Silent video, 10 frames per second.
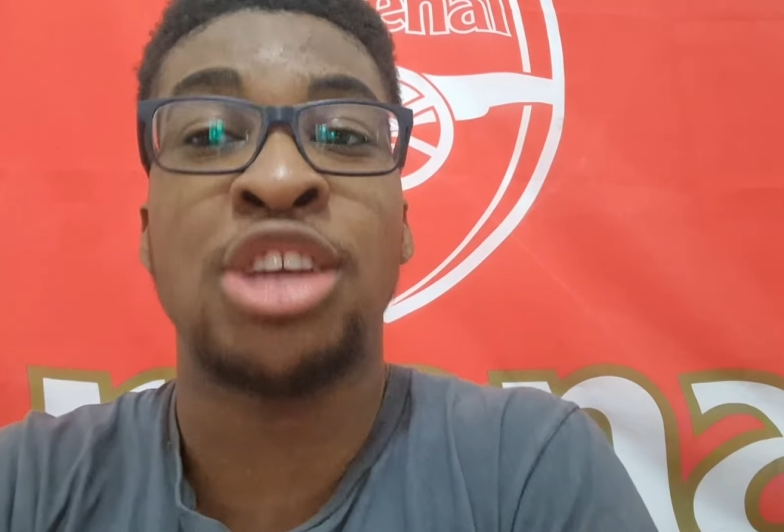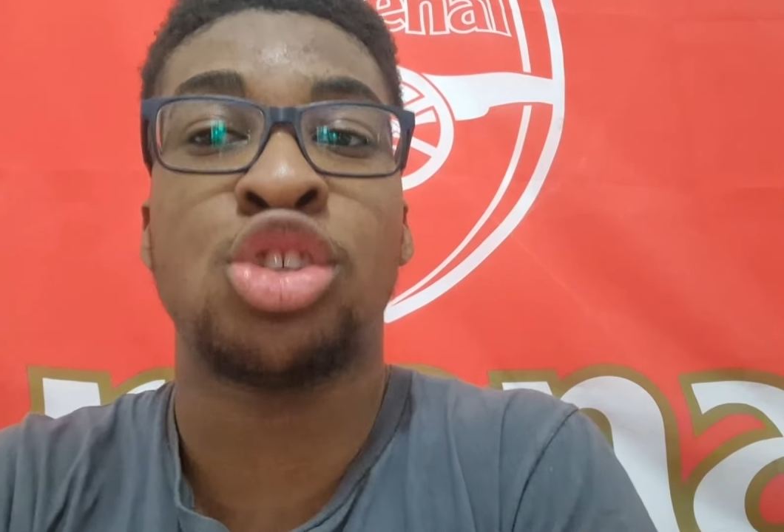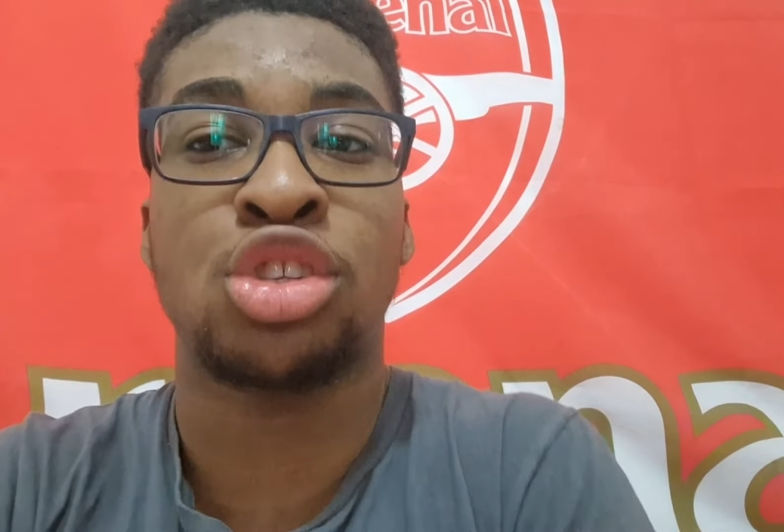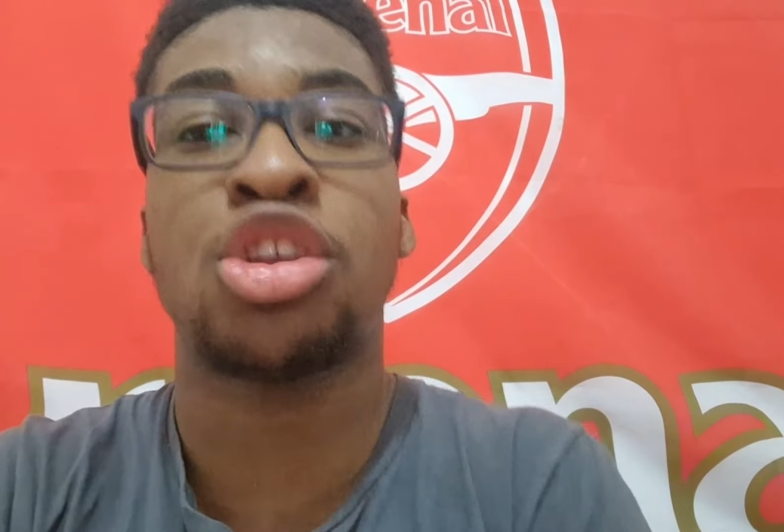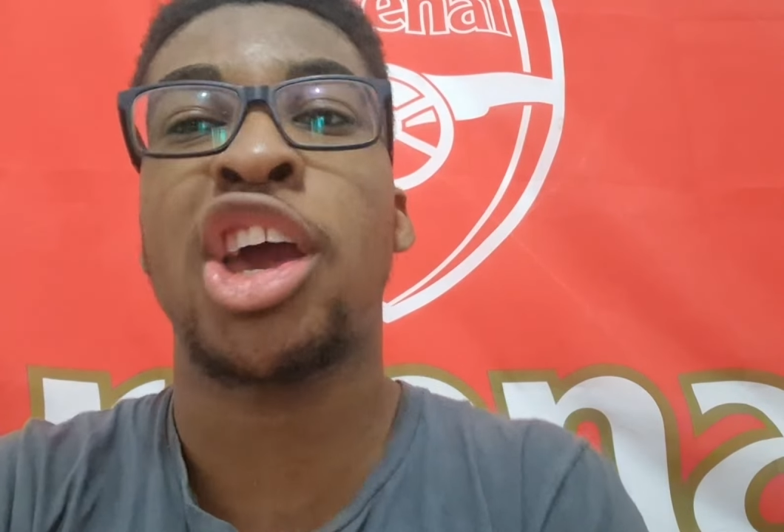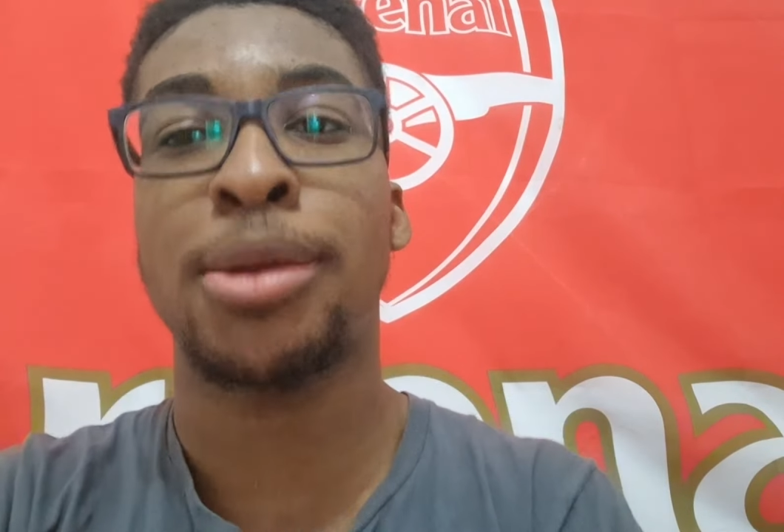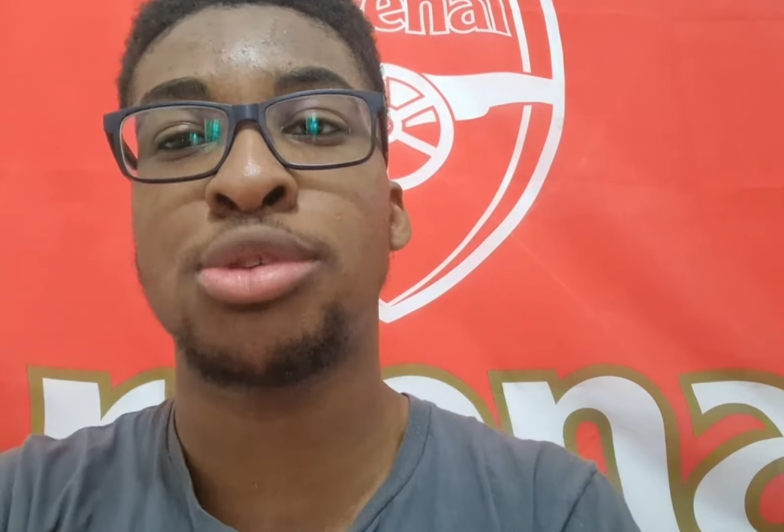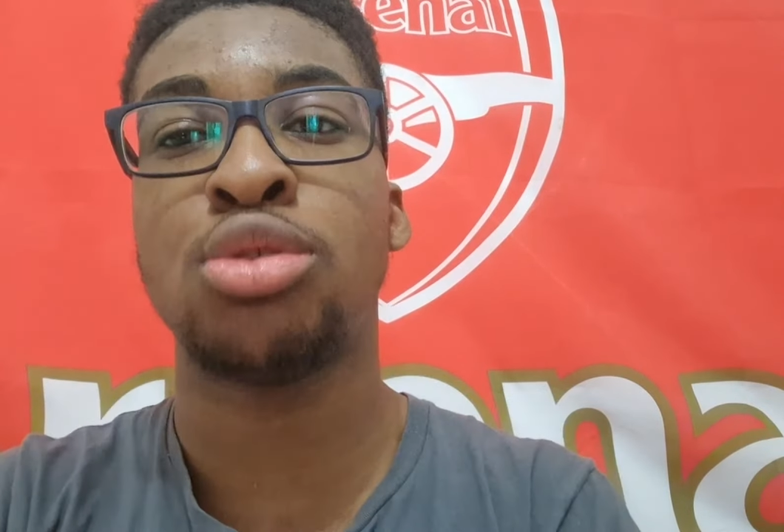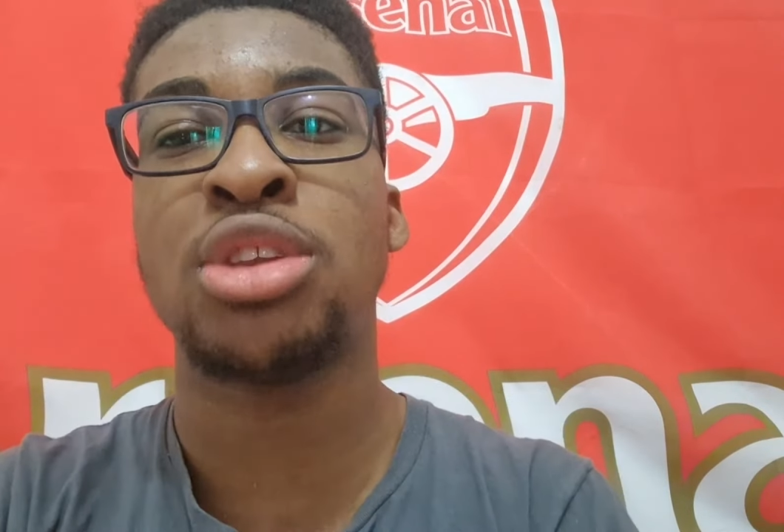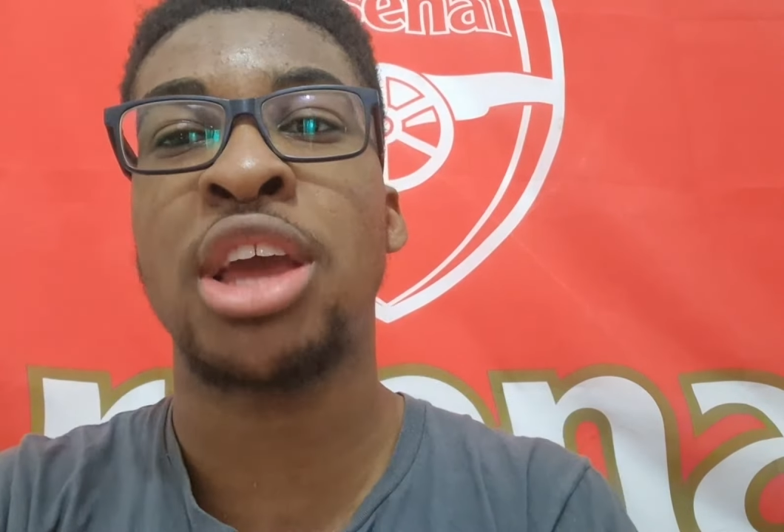he should start him
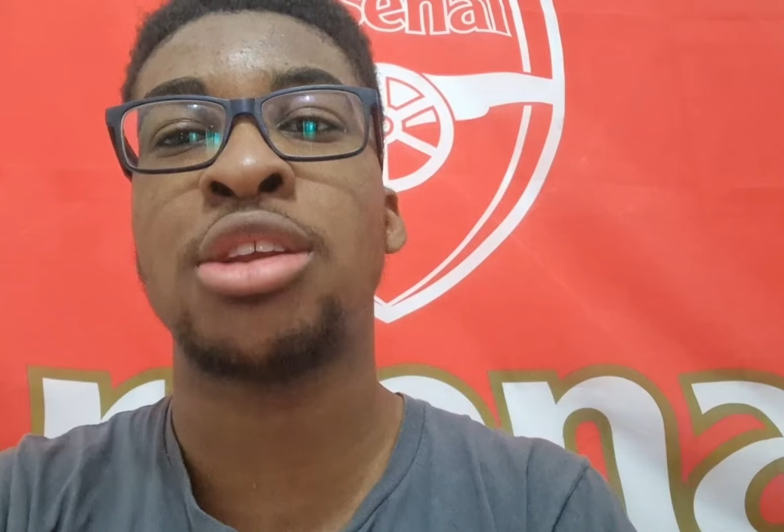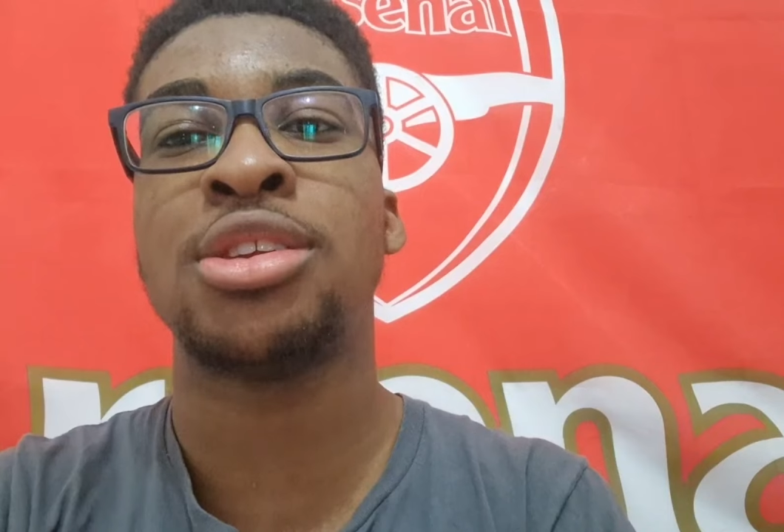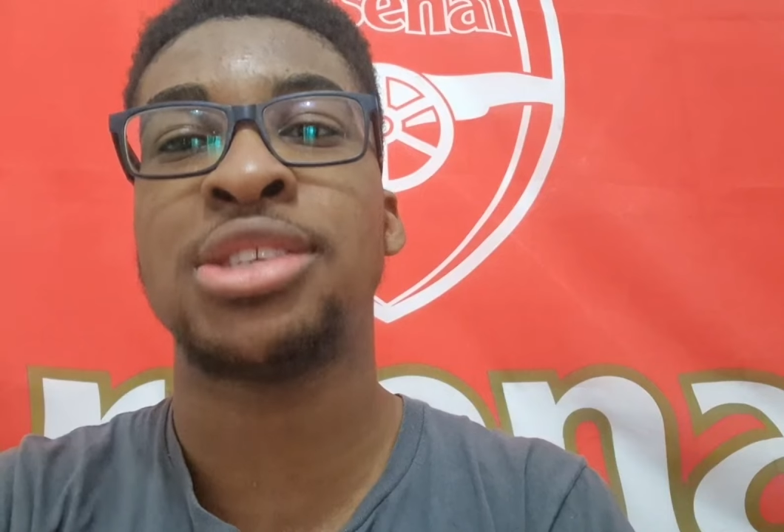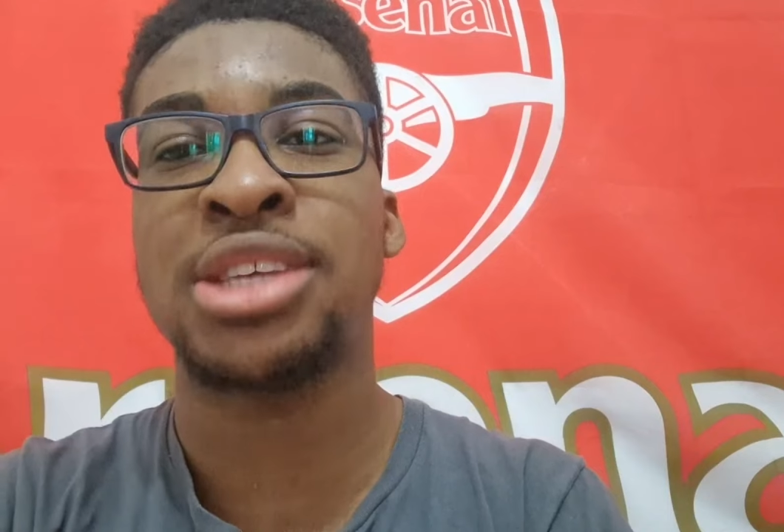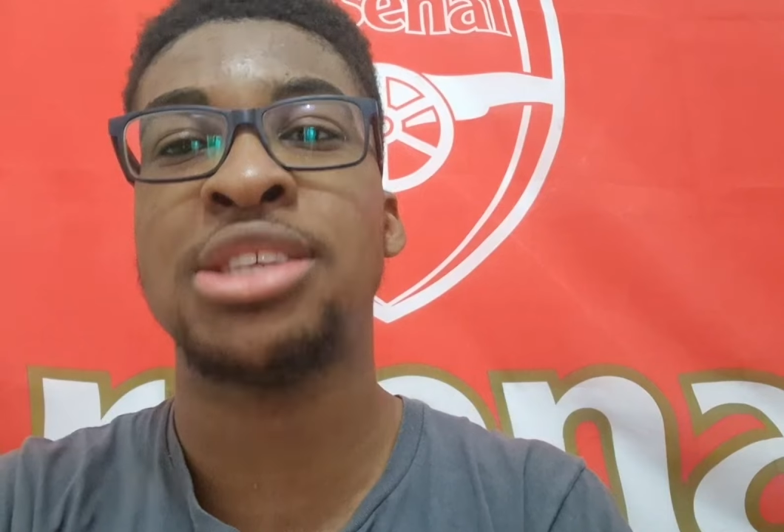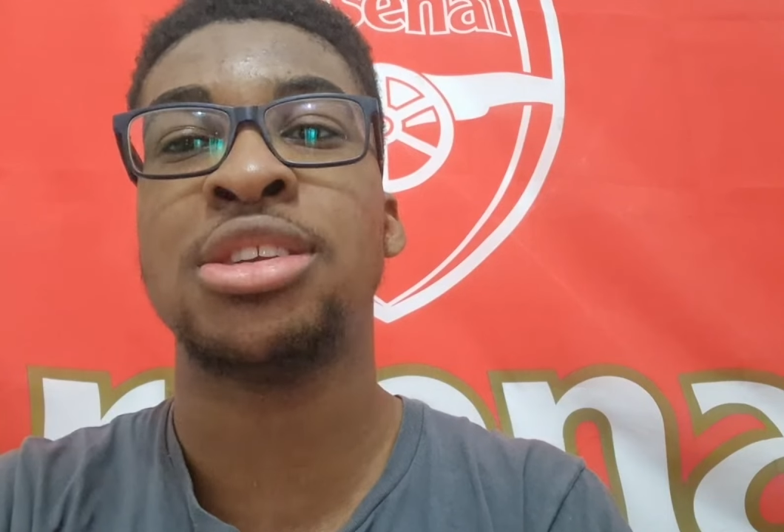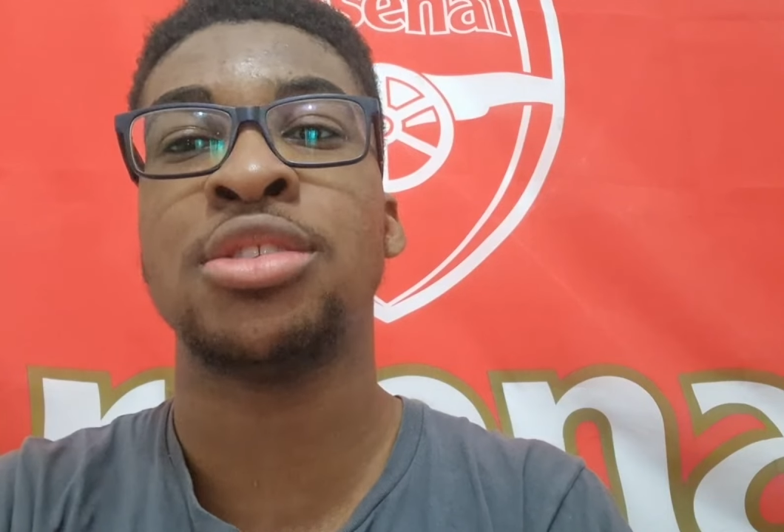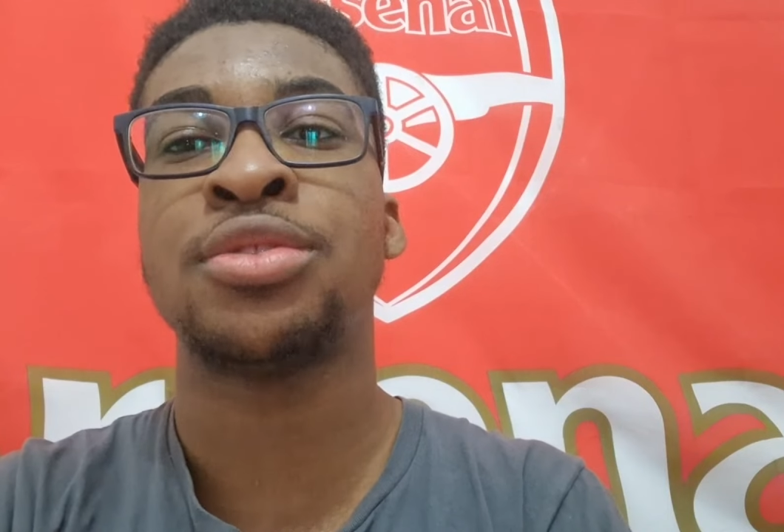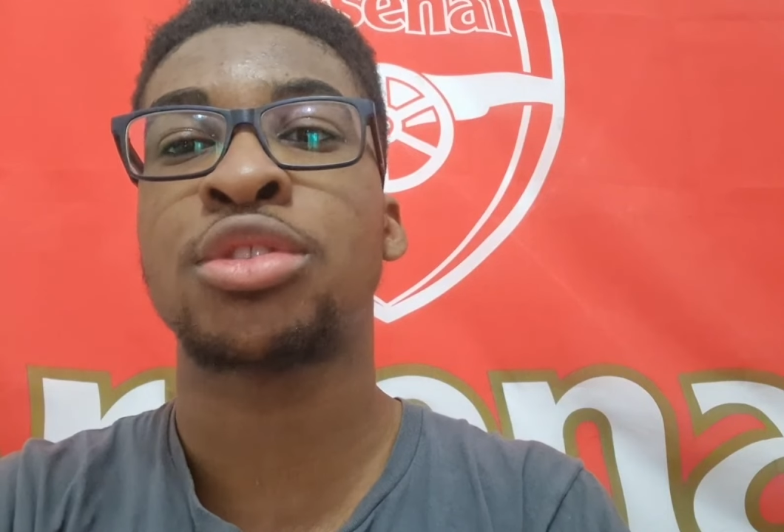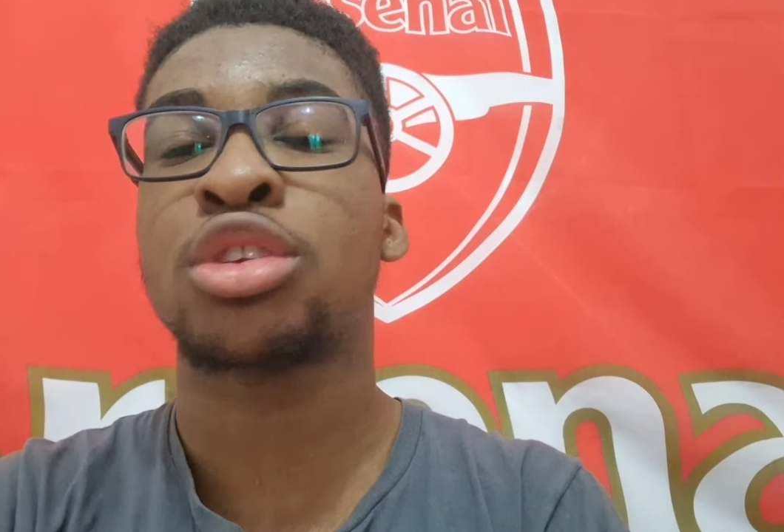till the end of the season.